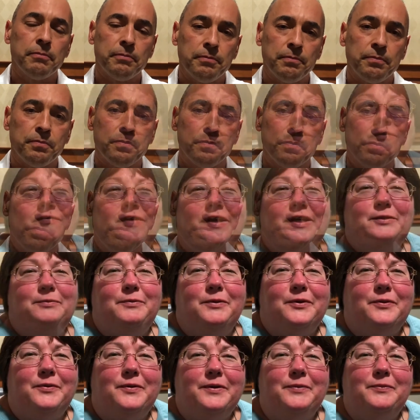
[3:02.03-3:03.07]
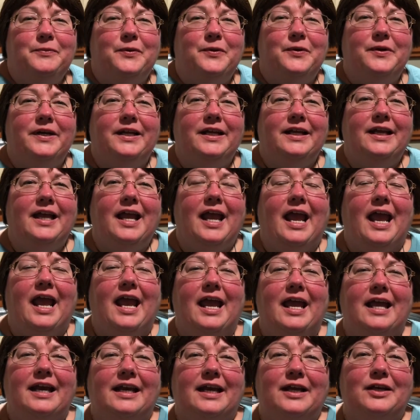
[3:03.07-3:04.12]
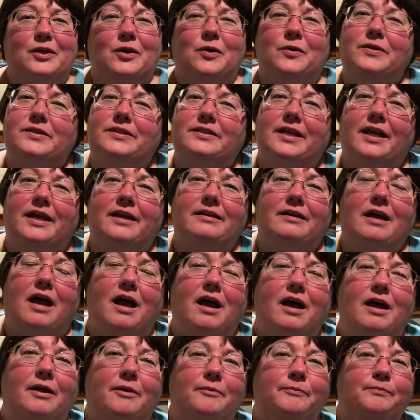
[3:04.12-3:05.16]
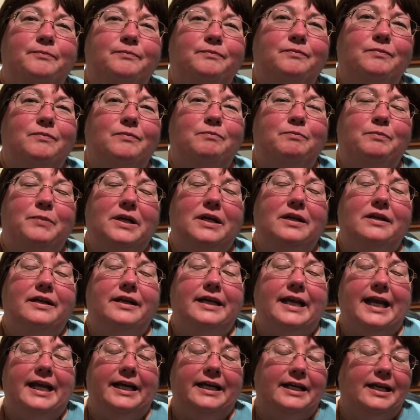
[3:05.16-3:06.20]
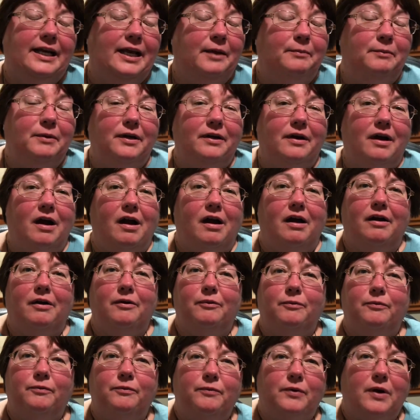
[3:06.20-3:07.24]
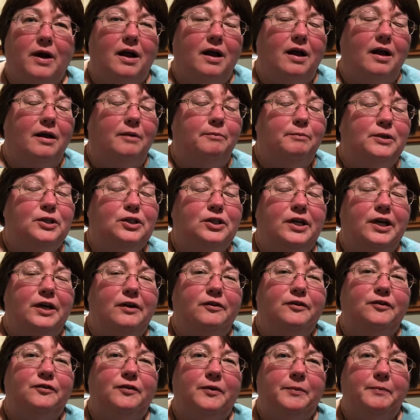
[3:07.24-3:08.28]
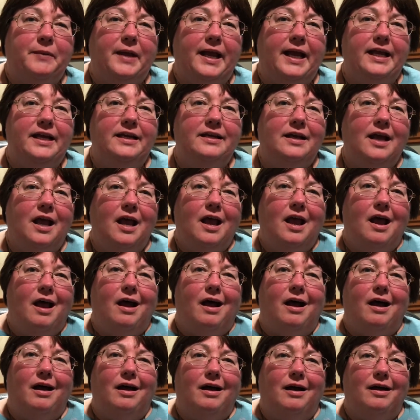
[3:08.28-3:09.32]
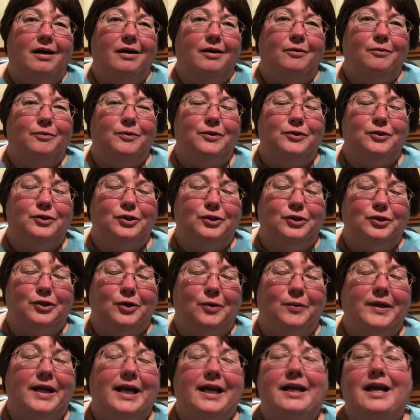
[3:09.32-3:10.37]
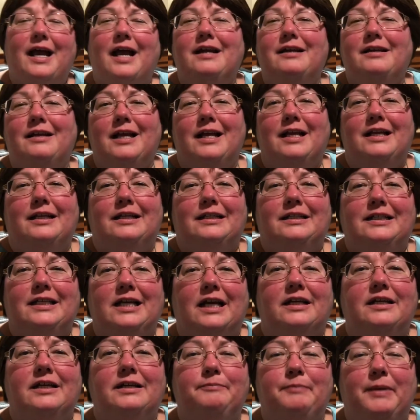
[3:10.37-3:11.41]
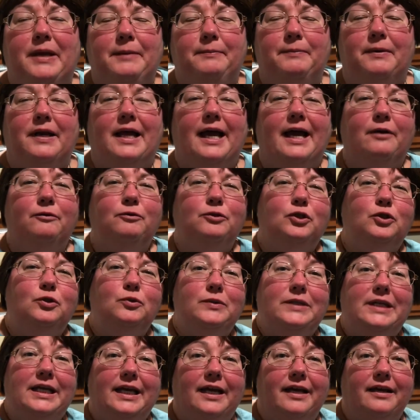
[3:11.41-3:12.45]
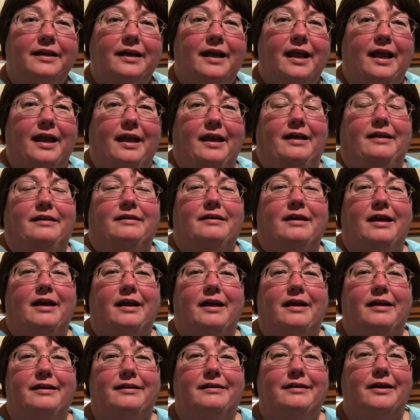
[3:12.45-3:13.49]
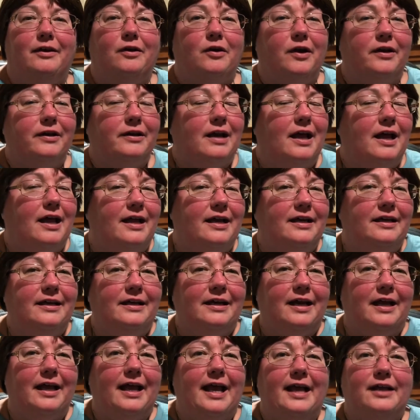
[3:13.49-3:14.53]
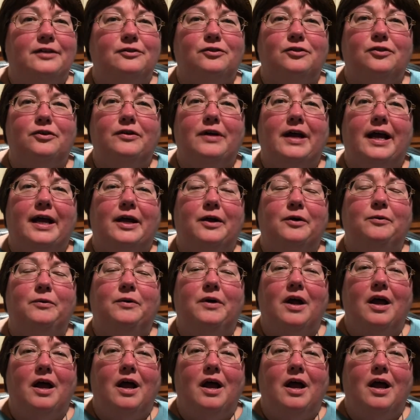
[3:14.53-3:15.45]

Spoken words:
I was on Facebook one morning and I noticed that Bill and Ann Clemmer, our missionaries from Maine, were showing young people how to knit. And I got online and I asked her how